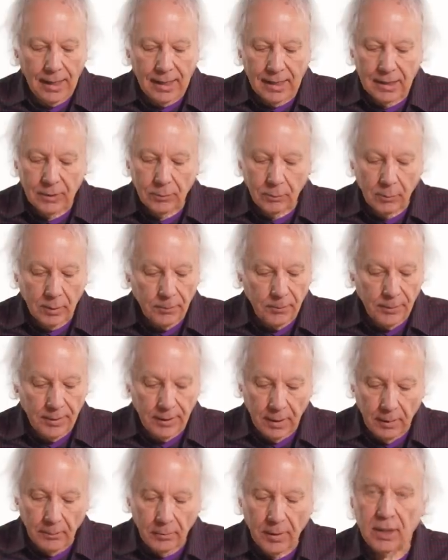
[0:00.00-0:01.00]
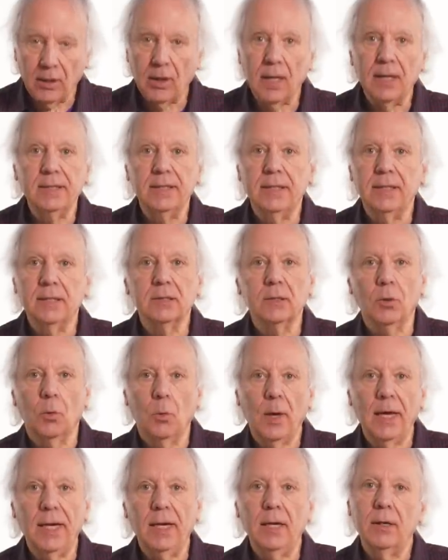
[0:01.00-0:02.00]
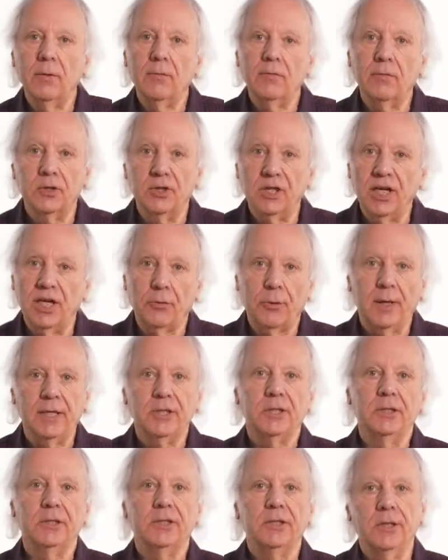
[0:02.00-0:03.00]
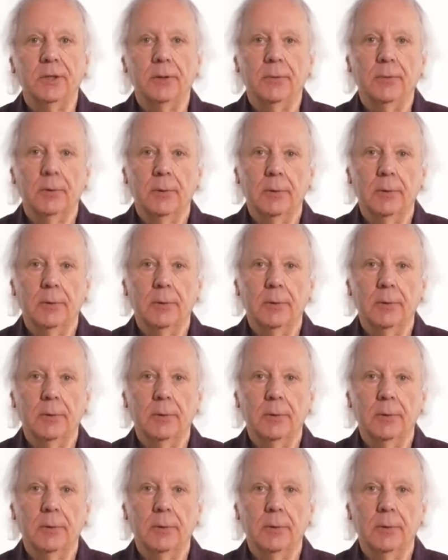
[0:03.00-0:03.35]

It would be a better idea to wait for generation 2.